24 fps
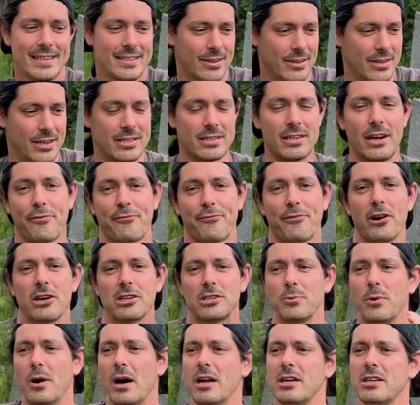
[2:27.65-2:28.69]
So this is our first
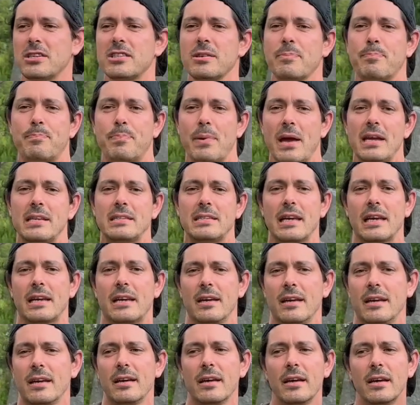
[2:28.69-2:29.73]
one, just a basic
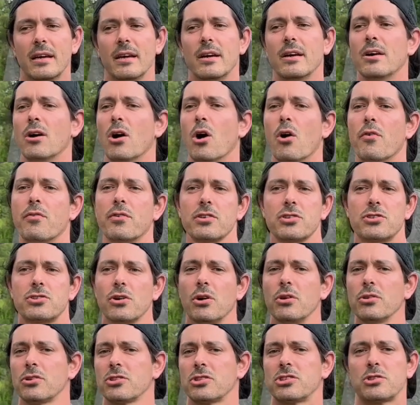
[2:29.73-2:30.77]
over the
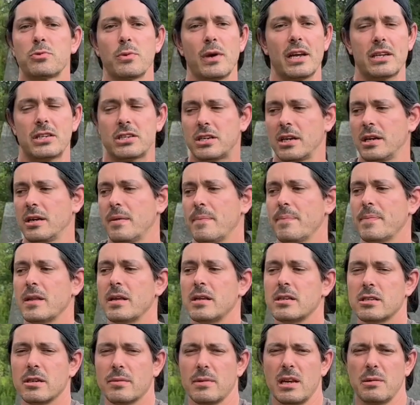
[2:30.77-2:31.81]
shoulder switch.
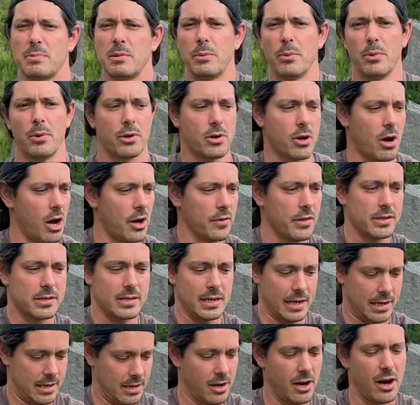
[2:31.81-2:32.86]
Sometimes people will call this
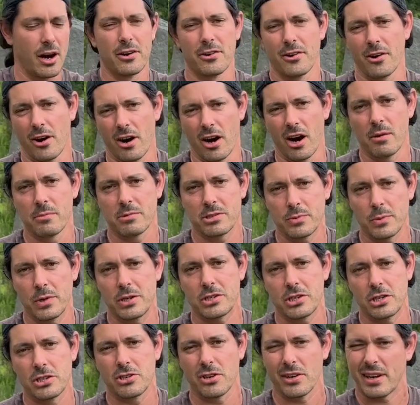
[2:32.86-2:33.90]
like underarm switch
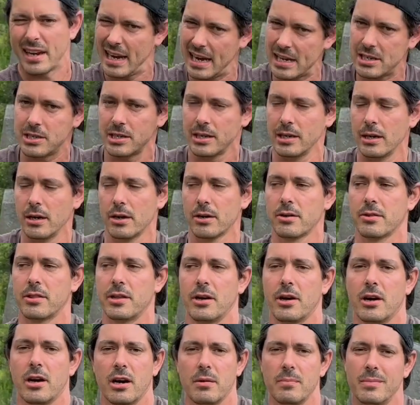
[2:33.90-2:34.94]
because you're catching it under the
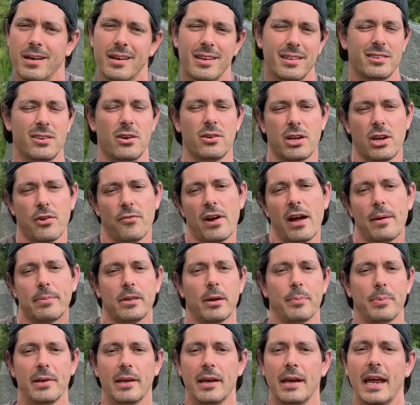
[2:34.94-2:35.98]
arm. Don't get wrapped
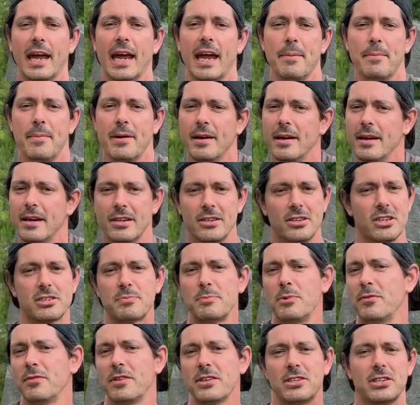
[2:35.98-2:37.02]
up in the name. Just
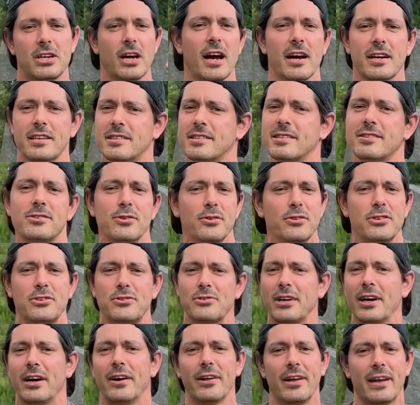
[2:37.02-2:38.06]
move the chucks, do the
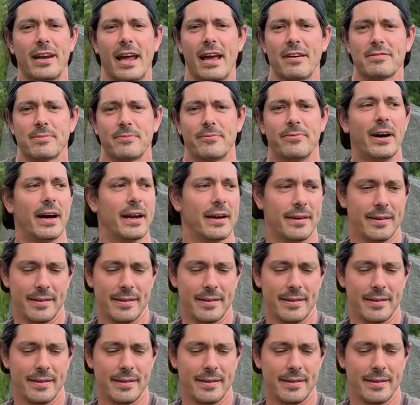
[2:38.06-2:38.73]
drill, and have some fun.